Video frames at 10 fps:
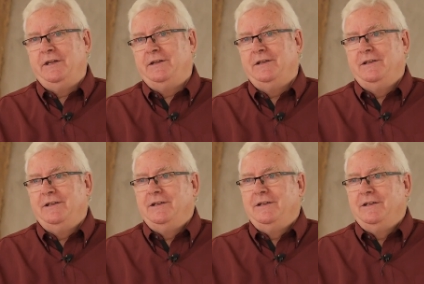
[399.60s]
and
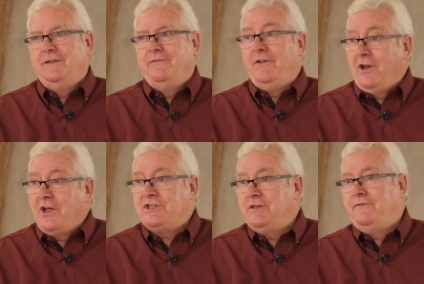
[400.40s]

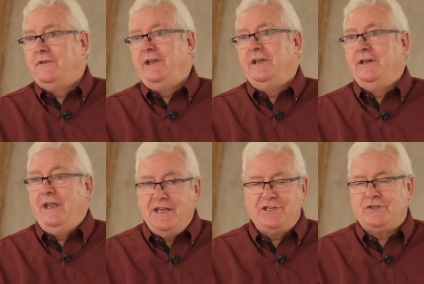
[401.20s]
philosophy and
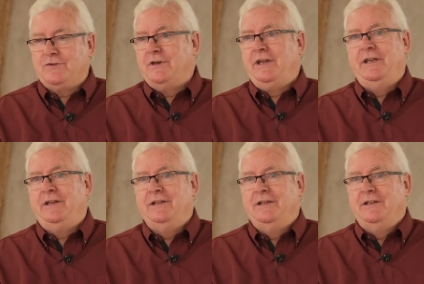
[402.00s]
history
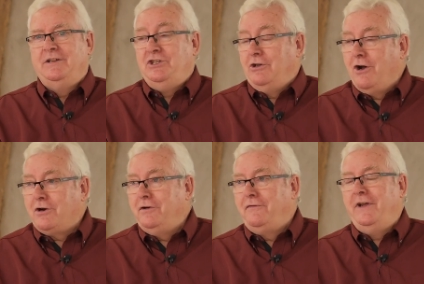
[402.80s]
and
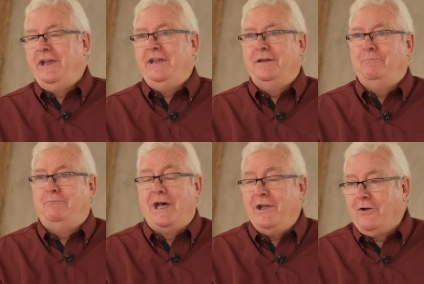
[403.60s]
geography
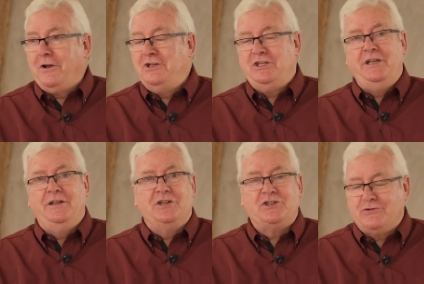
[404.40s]
and biology
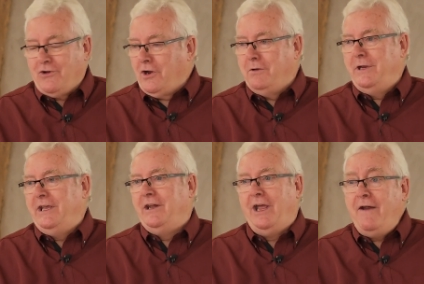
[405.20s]
and
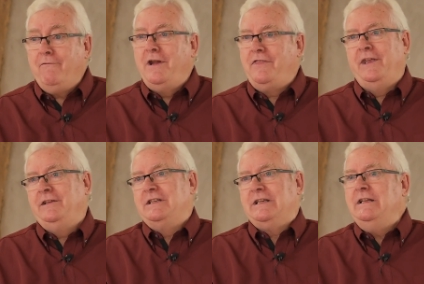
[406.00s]
astronomy and
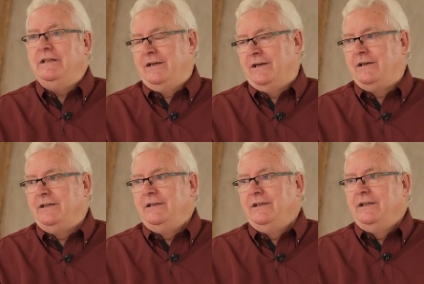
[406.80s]
everything that's in there,
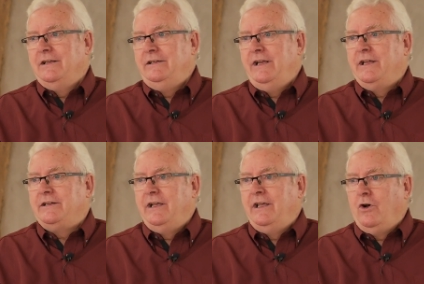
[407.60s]

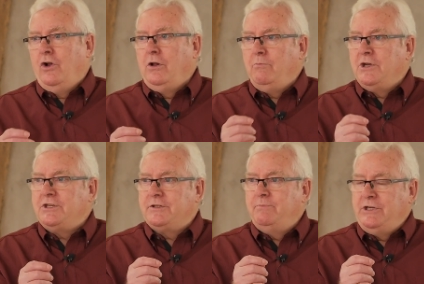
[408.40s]
yet it all
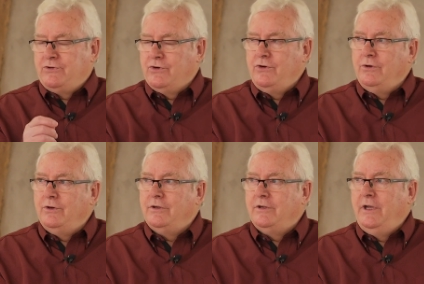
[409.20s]
must be
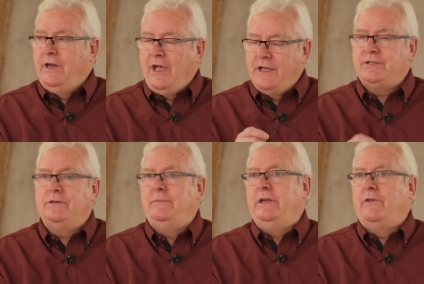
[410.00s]
true. It has
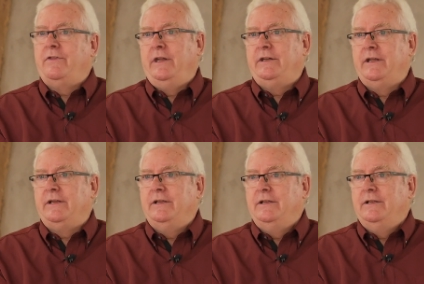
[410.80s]
to be
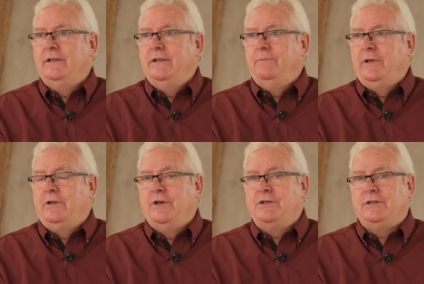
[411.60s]
authentic
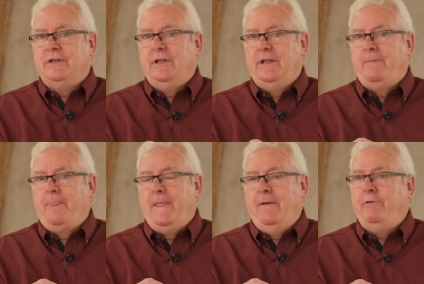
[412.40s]
because
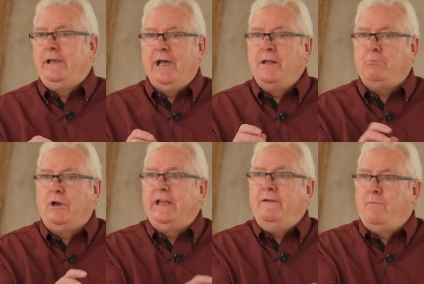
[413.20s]
if we can't
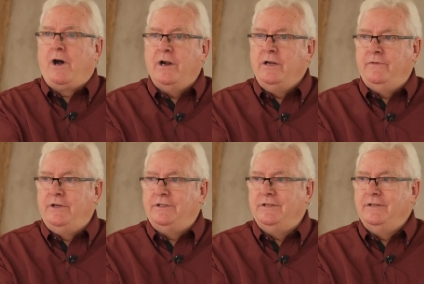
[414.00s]
believe part of
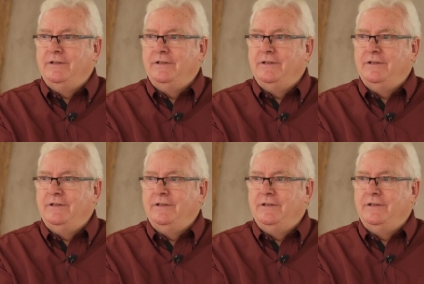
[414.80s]
it,